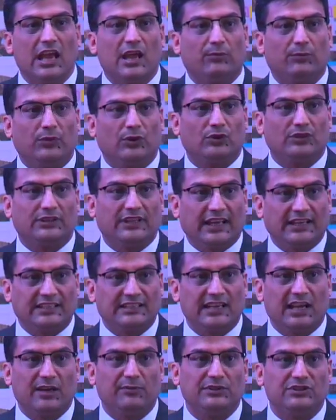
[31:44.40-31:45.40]
because
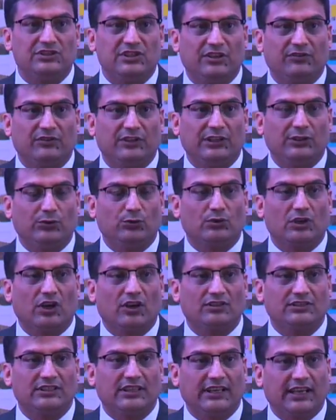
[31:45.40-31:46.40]
that time in January
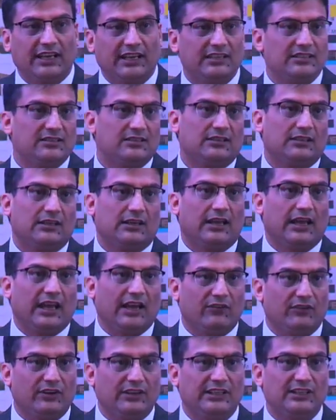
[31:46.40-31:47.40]
2008,
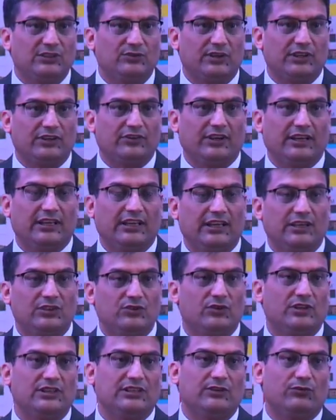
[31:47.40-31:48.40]
equities were trading at
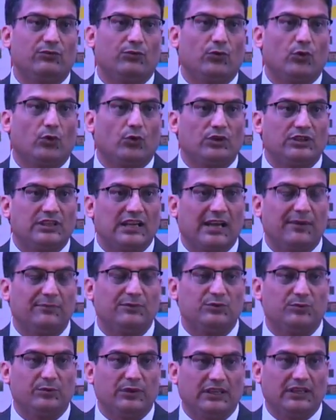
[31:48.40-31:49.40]
24
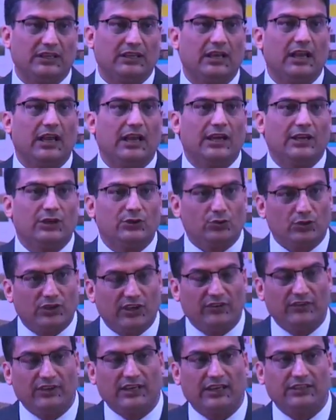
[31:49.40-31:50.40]
times P.
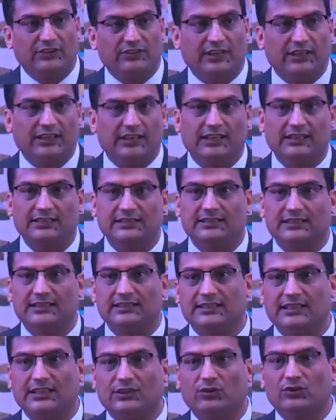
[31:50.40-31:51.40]
Today we are trading at
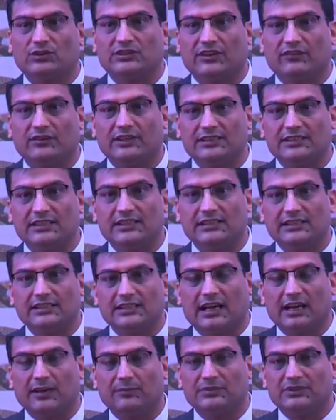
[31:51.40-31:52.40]
16 or 17
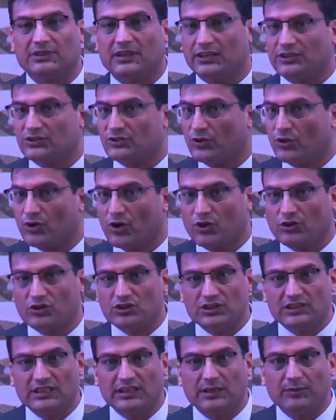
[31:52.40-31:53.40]
times. It's not
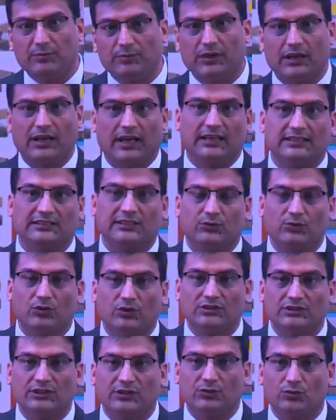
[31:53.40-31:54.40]
cheap as it
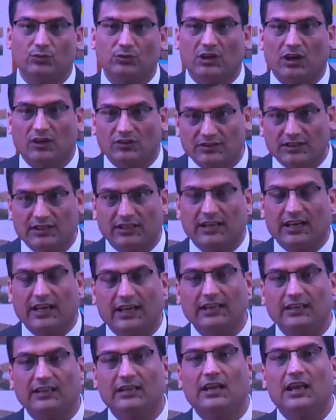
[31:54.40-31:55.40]
was in
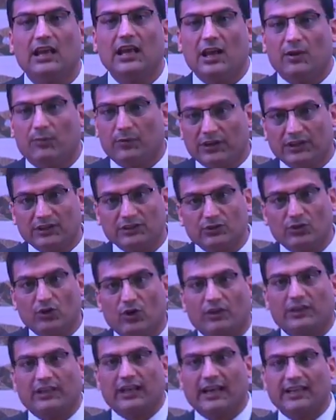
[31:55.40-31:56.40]
2009, but it's
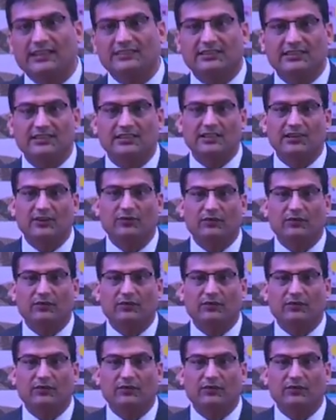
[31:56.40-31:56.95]
not as richly